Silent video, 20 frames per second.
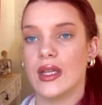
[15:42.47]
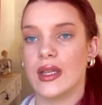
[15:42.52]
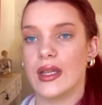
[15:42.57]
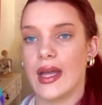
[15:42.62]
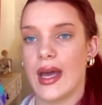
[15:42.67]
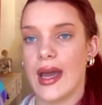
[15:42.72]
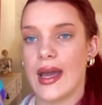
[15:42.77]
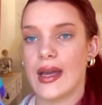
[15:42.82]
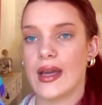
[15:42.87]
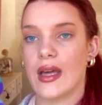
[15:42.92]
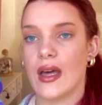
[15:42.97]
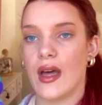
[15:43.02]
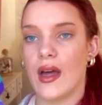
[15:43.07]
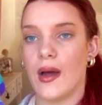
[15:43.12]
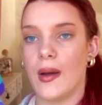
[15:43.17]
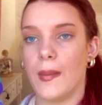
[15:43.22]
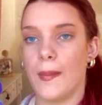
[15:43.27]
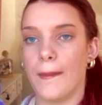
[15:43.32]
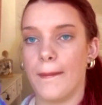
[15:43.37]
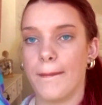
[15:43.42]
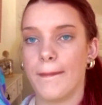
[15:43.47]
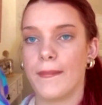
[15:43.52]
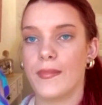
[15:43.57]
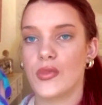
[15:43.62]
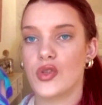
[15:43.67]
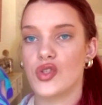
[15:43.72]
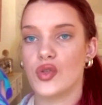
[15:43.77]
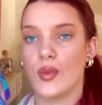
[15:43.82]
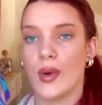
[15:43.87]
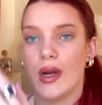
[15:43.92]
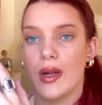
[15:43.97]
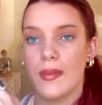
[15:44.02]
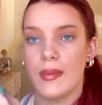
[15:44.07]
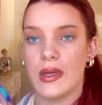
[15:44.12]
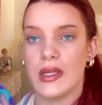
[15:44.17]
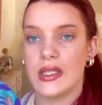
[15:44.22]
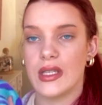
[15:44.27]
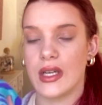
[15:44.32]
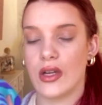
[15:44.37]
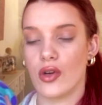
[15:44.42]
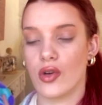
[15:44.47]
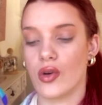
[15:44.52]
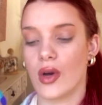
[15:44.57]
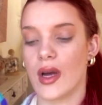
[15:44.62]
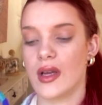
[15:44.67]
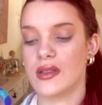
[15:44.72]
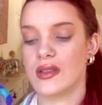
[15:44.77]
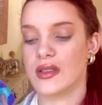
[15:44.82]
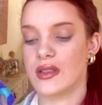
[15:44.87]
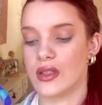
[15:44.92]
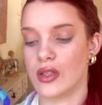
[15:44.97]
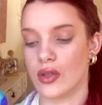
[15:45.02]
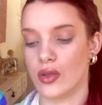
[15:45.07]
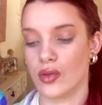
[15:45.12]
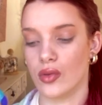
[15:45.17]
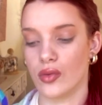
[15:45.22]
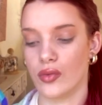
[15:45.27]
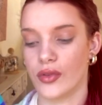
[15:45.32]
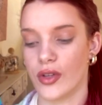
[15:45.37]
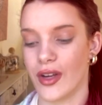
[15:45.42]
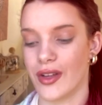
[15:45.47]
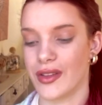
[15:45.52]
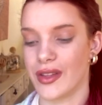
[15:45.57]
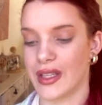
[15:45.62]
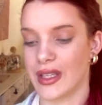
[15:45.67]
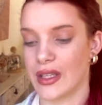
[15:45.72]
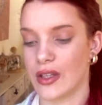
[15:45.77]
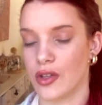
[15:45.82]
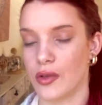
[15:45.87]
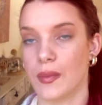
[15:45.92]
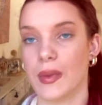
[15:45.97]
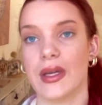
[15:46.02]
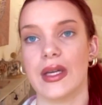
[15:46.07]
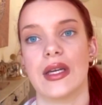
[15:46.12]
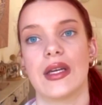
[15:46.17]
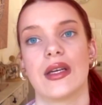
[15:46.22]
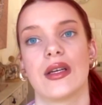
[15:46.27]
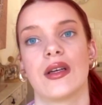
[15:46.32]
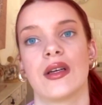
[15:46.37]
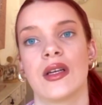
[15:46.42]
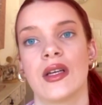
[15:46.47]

like um, sweater material I still don't think it would be